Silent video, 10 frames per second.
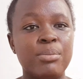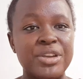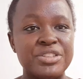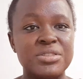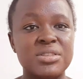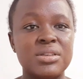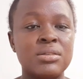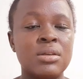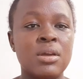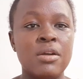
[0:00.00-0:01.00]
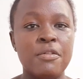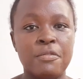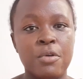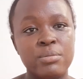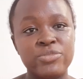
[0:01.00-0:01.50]
purchasing
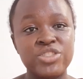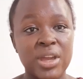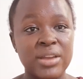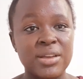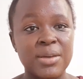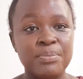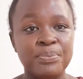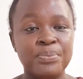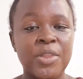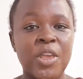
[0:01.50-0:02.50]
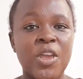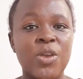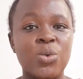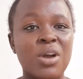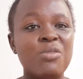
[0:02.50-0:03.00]
from China.
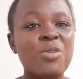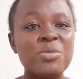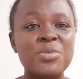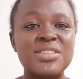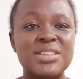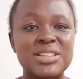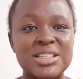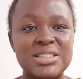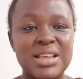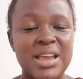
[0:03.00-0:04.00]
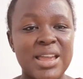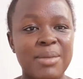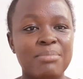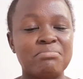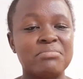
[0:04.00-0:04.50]
You have watched me till this
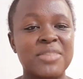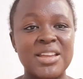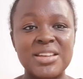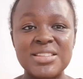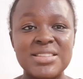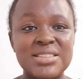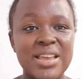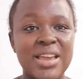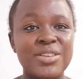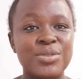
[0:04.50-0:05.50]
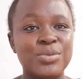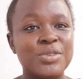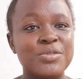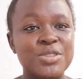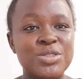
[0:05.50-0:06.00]
time, and this is the end of the
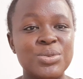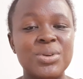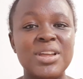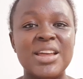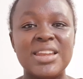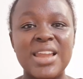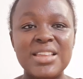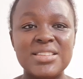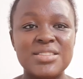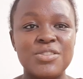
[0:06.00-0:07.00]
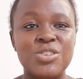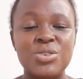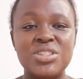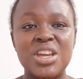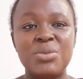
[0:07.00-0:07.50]
video. Like this video,
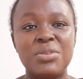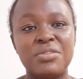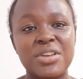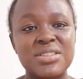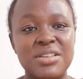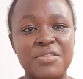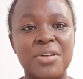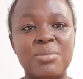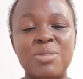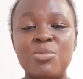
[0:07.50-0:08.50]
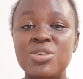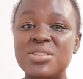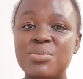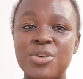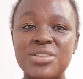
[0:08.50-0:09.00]
share it with friends and family. Most
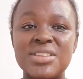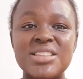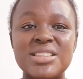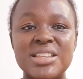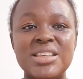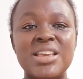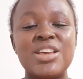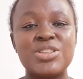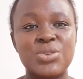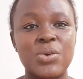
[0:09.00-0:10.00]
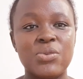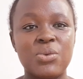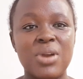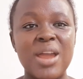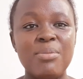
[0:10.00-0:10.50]
importantly,
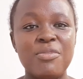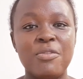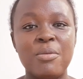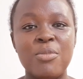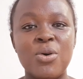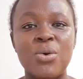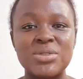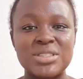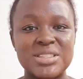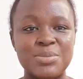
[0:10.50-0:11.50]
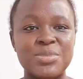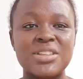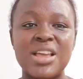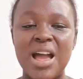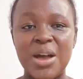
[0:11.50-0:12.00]
subscribe for more tips.
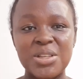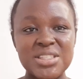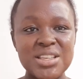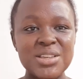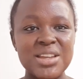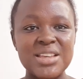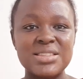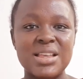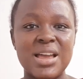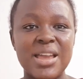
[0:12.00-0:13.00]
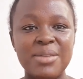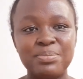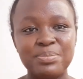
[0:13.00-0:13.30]
I'll see you next time.